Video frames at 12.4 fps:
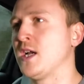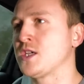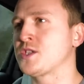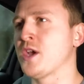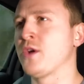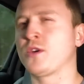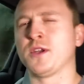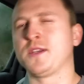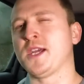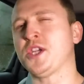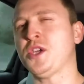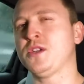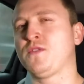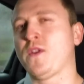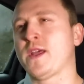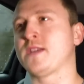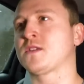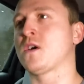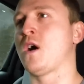So conditions for
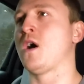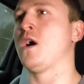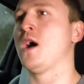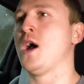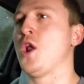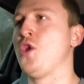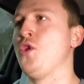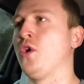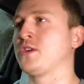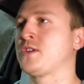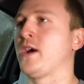this car, not